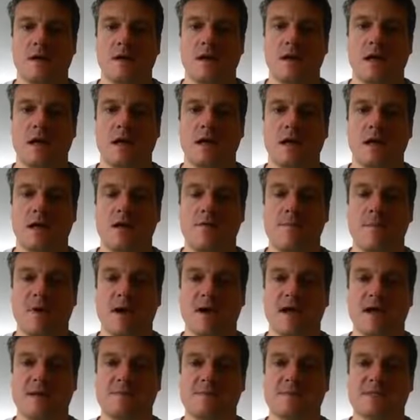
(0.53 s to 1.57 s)
Hello,
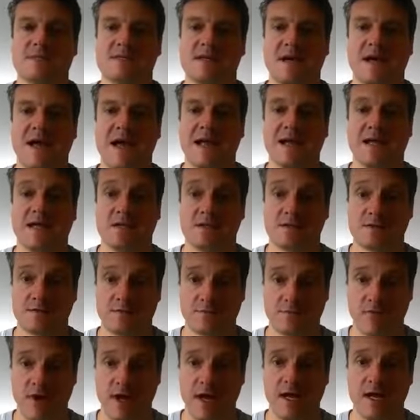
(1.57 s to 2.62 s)
my name's uh,
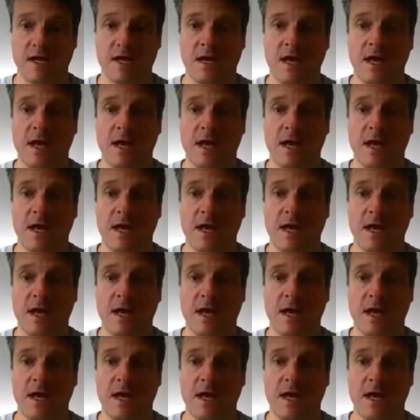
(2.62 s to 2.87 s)
Alex Wren,